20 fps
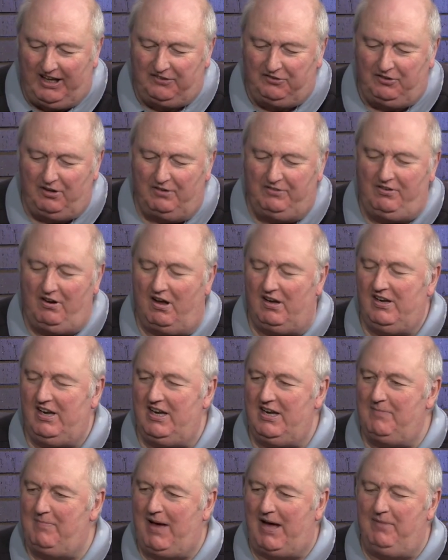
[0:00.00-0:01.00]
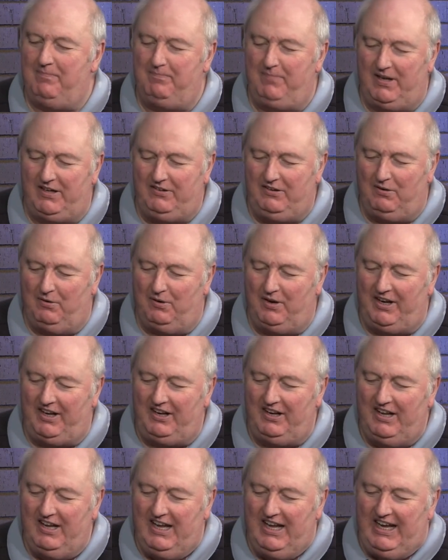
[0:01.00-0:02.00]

So talking about Bitcoin,